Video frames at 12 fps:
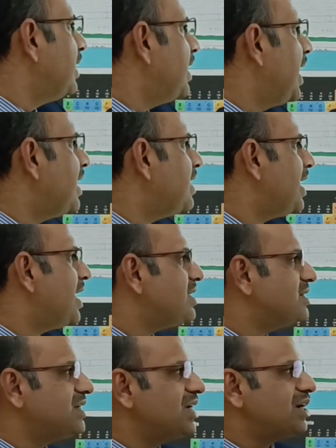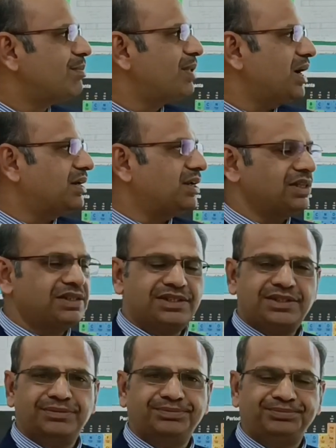Lead and zinc
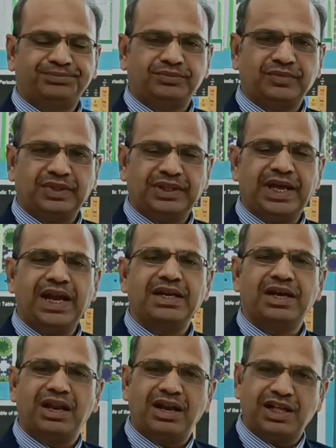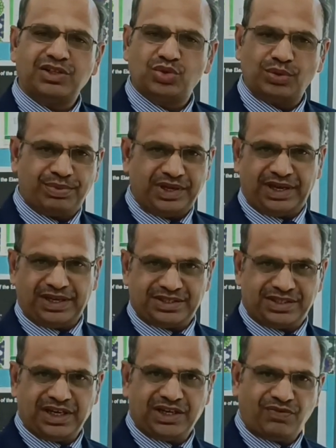metals that can also be
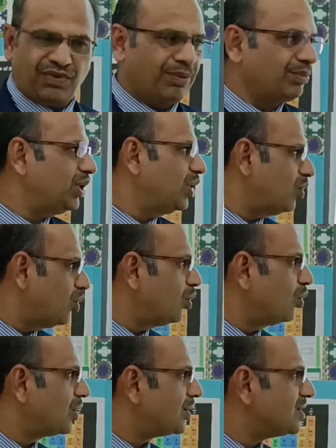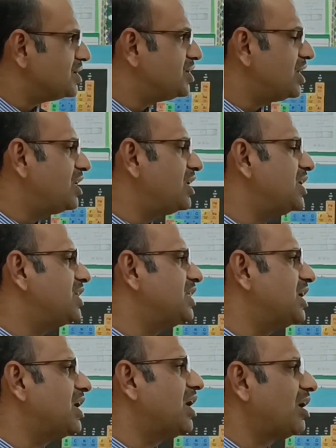extracted from their ore. Generally,
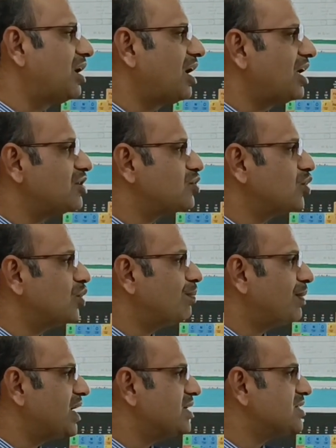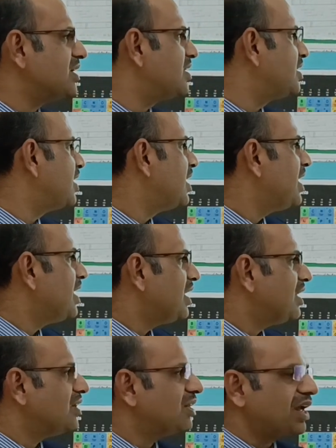they are also present
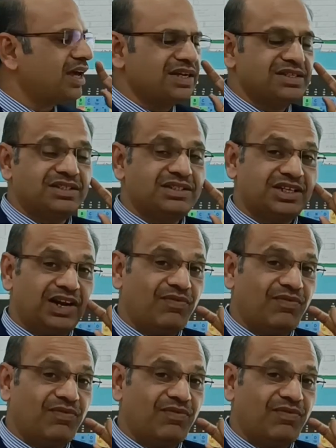in as